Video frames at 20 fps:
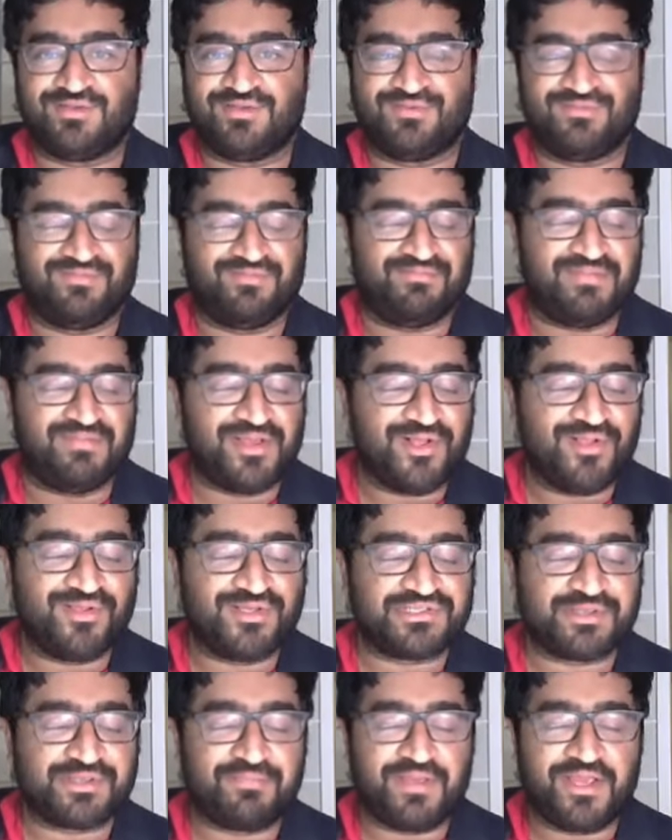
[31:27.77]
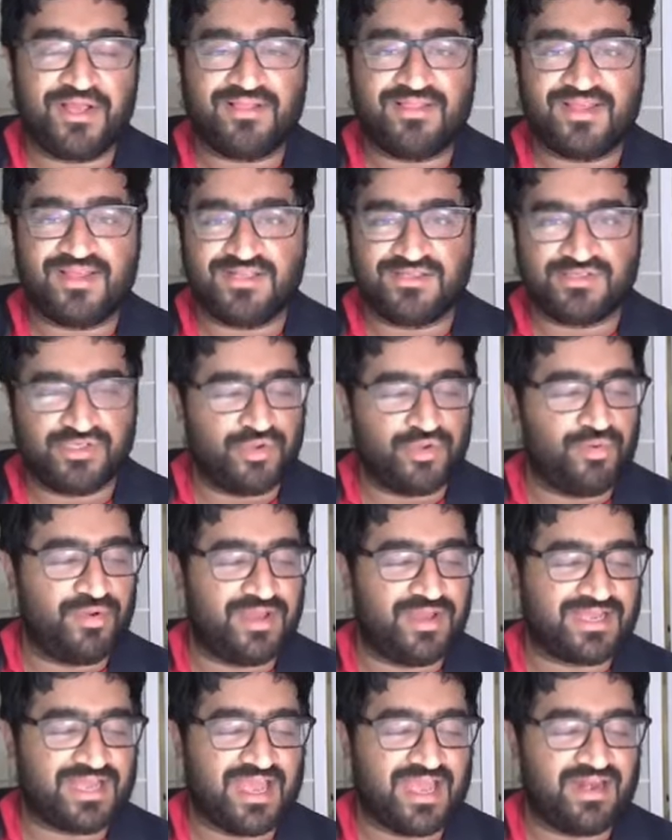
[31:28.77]
Mill is appealing to a
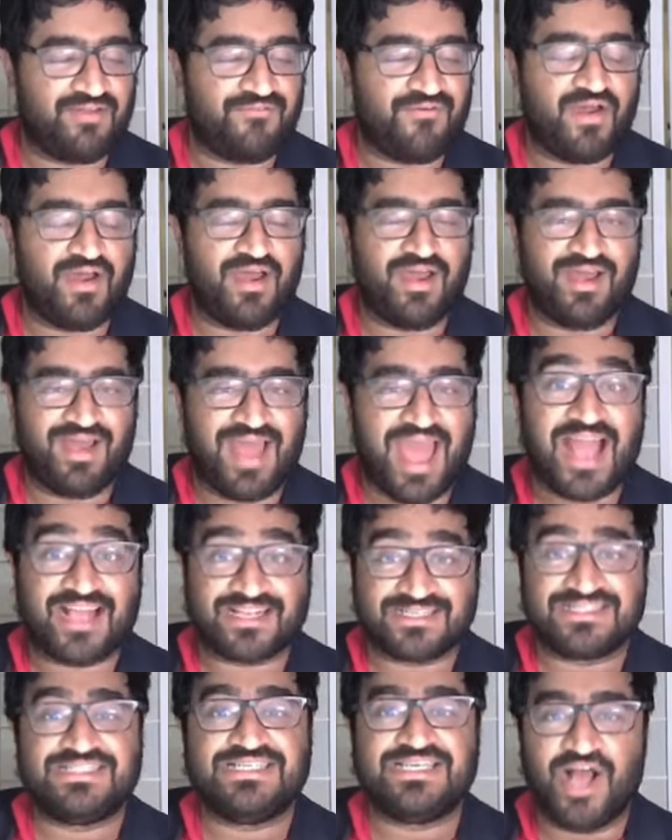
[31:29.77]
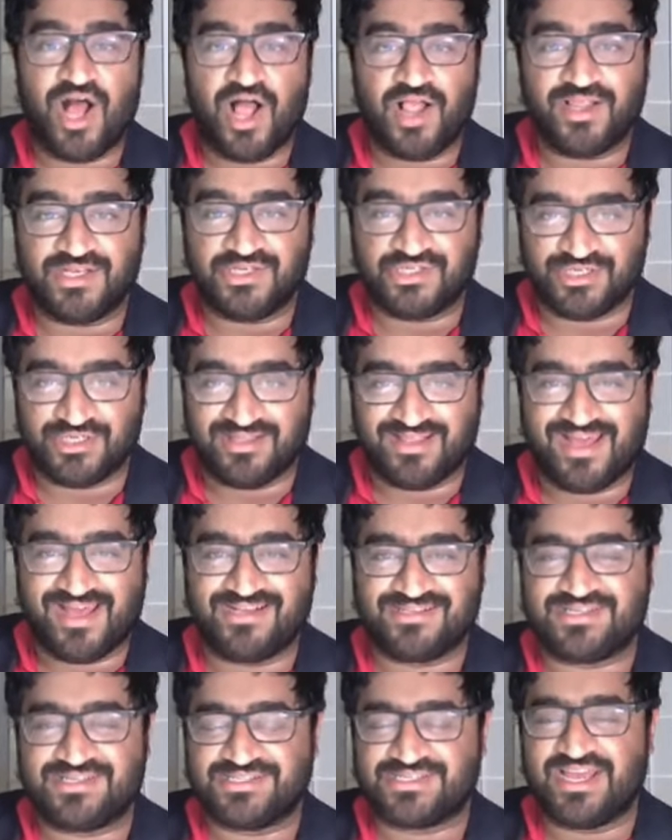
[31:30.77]
kind of axiology, that is
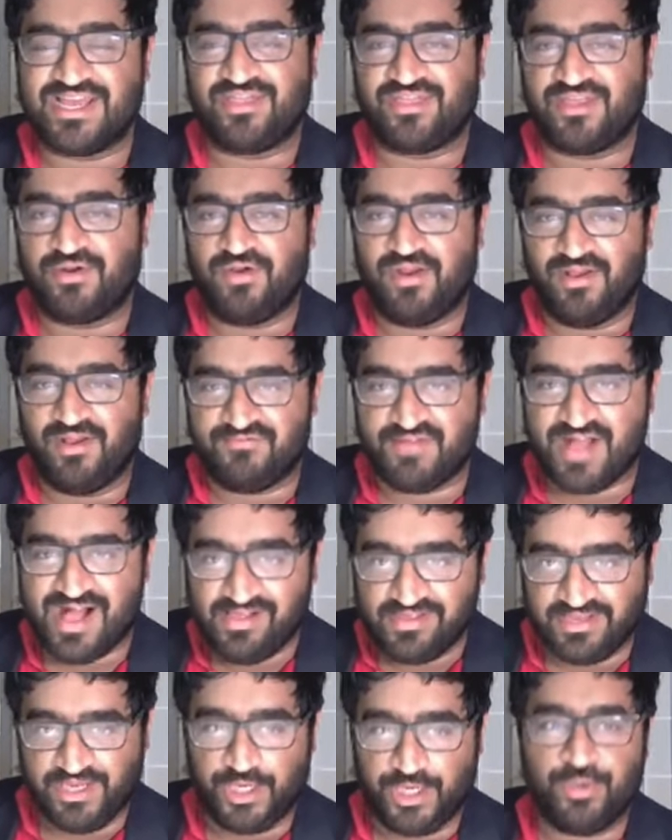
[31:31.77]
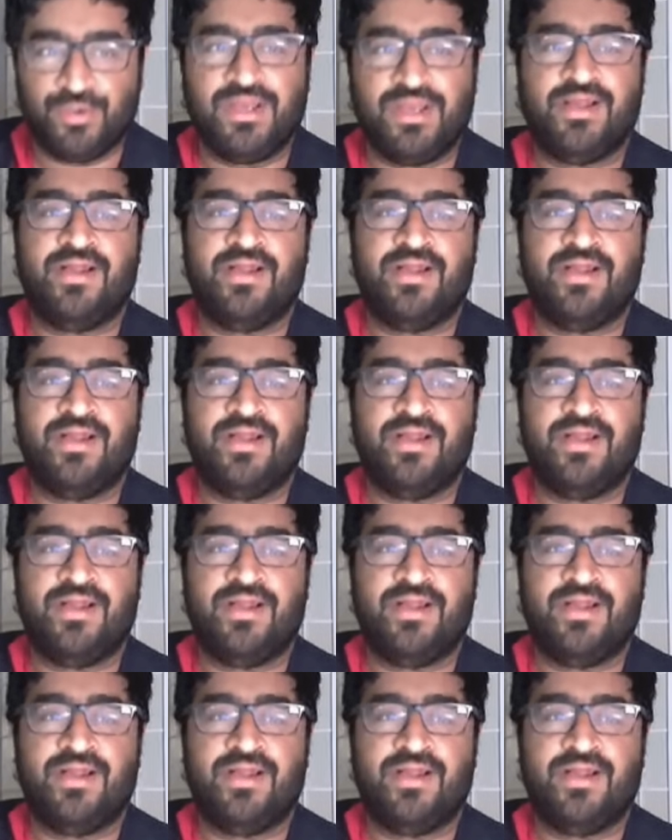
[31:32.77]
to say a theory of value,